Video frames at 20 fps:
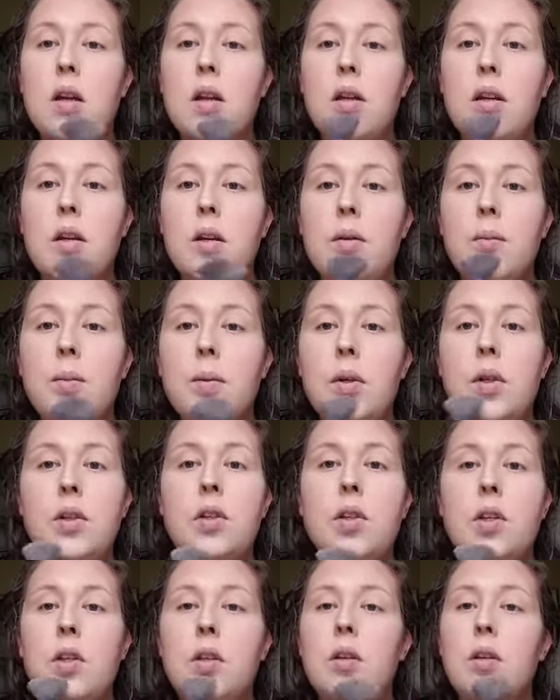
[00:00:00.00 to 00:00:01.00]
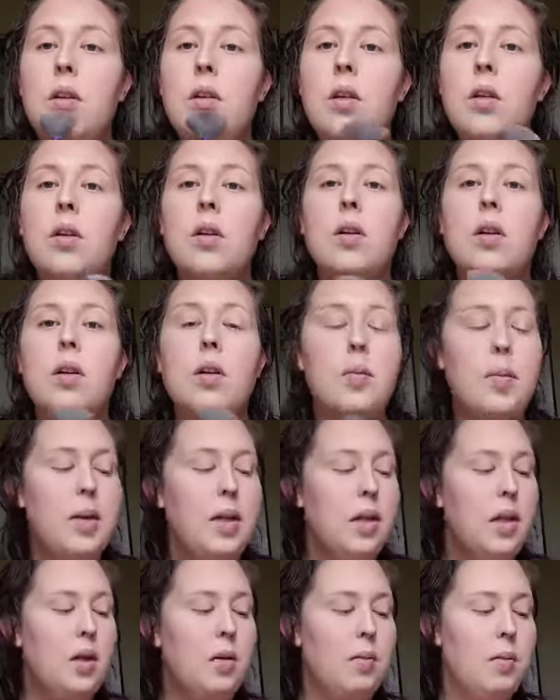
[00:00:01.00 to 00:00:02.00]
under my chin, or under
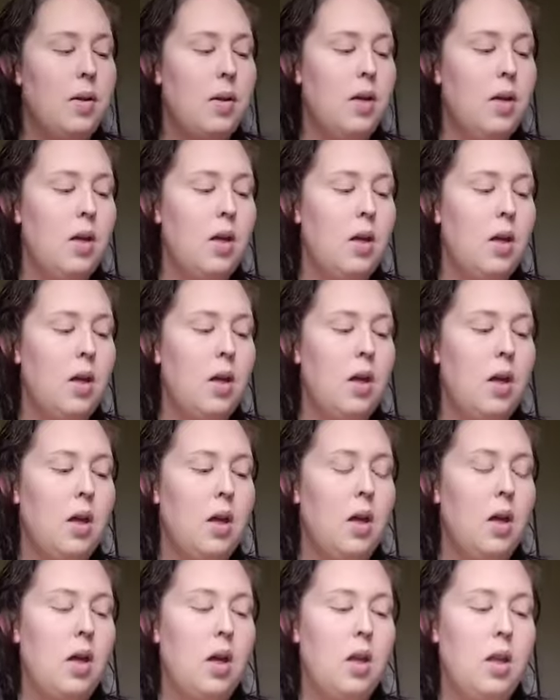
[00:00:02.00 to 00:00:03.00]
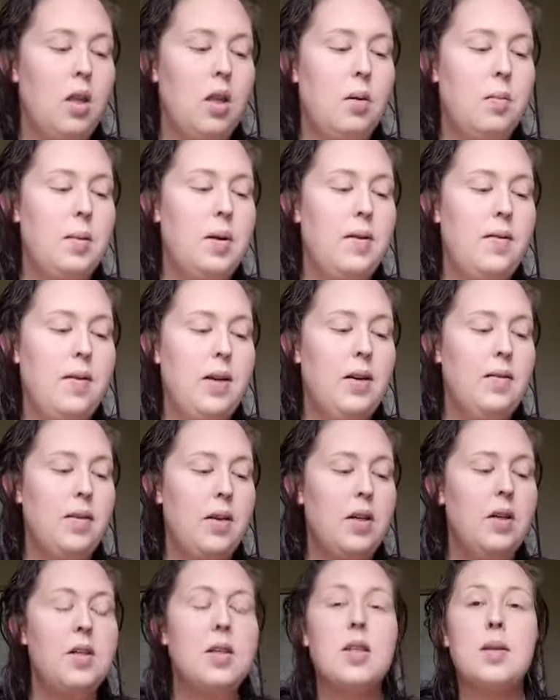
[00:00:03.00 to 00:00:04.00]
my lip, and then my
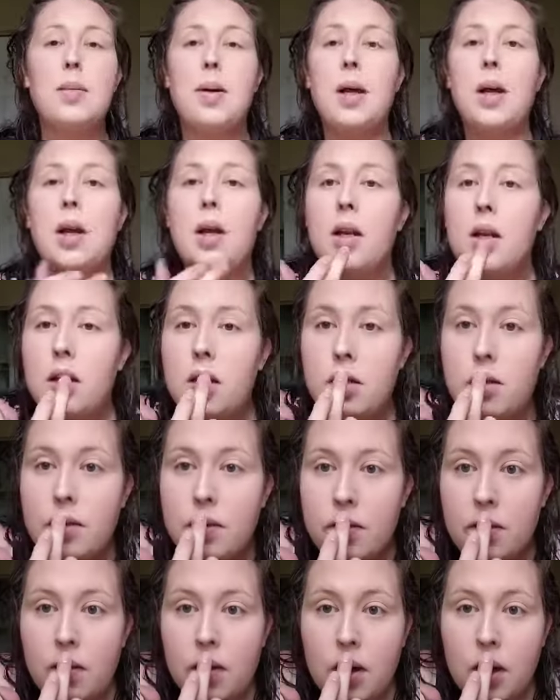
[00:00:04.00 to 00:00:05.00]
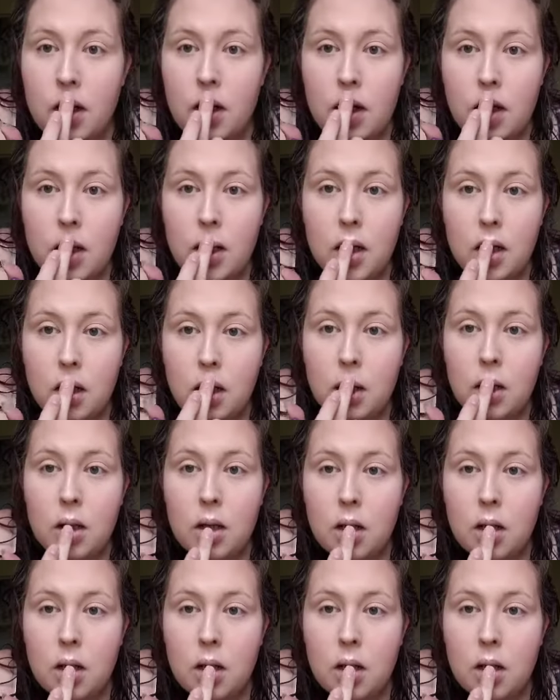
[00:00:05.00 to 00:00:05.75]
favorite spot is right here.